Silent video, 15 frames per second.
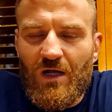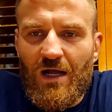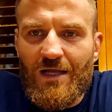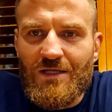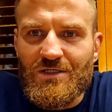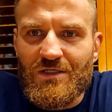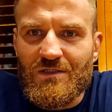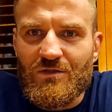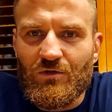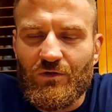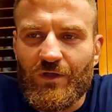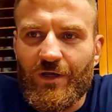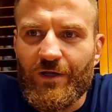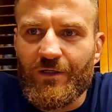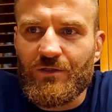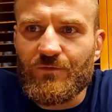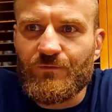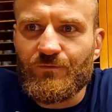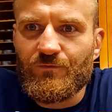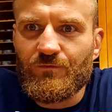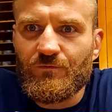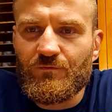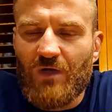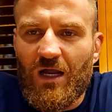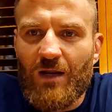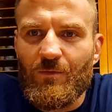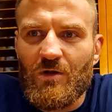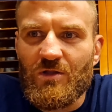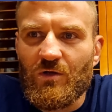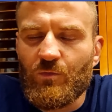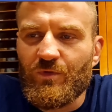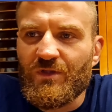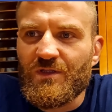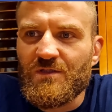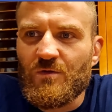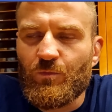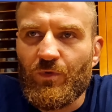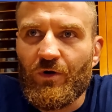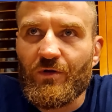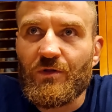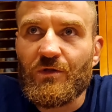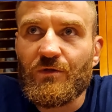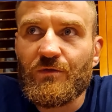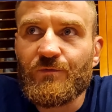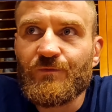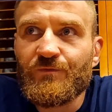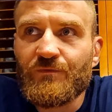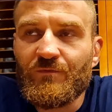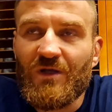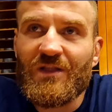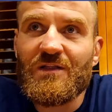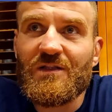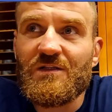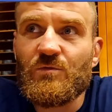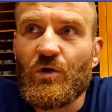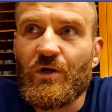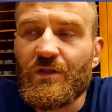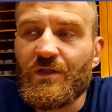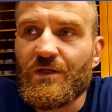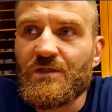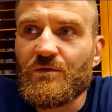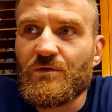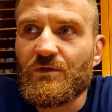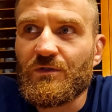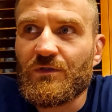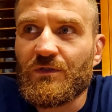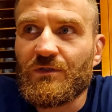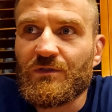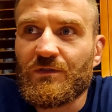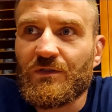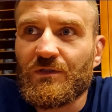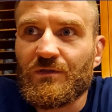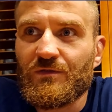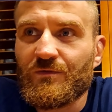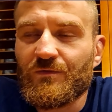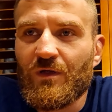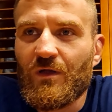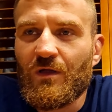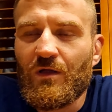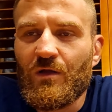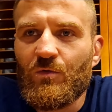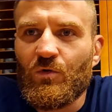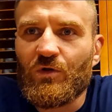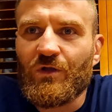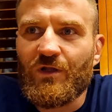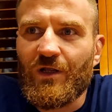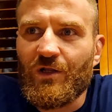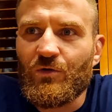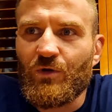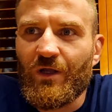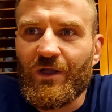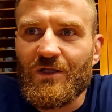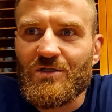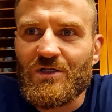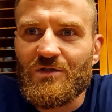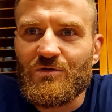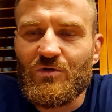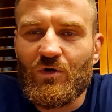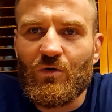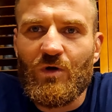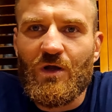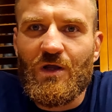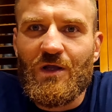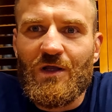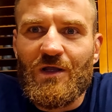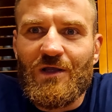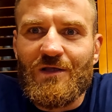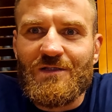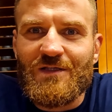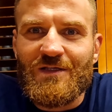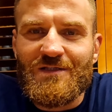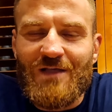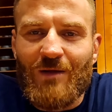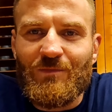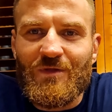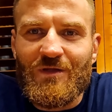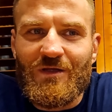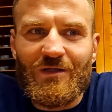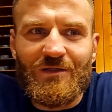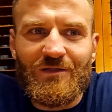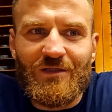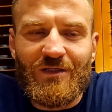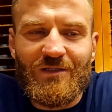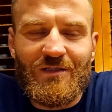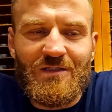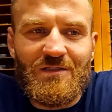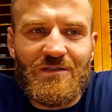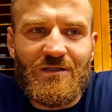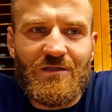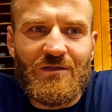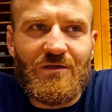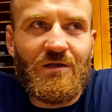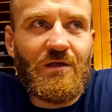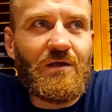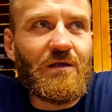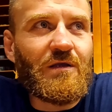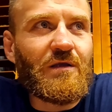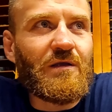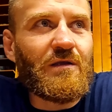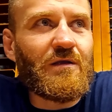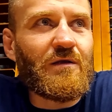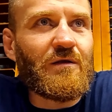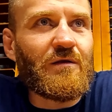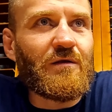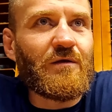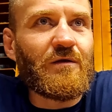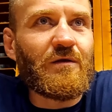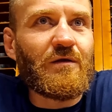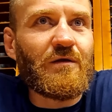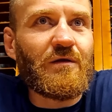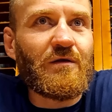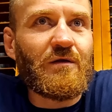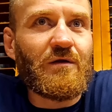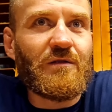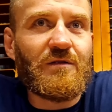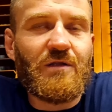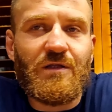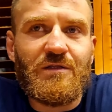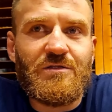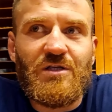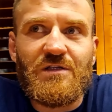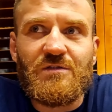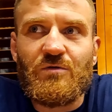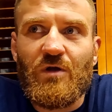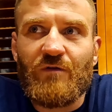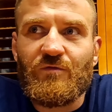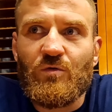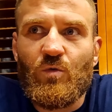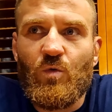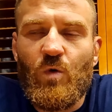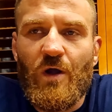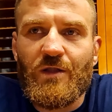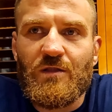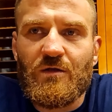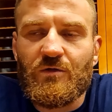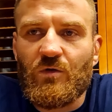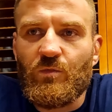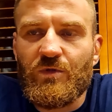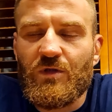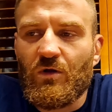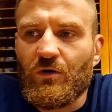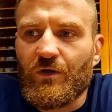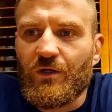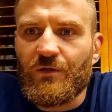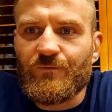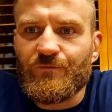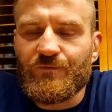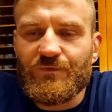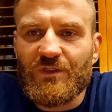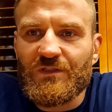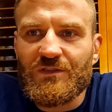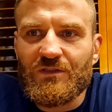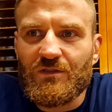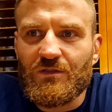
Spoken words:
I just don't get it. I am a little bit disappointed. But it is what it is, and what can I do? I can just, say something and that's it. And just to have to wait a little bit longer, that's it.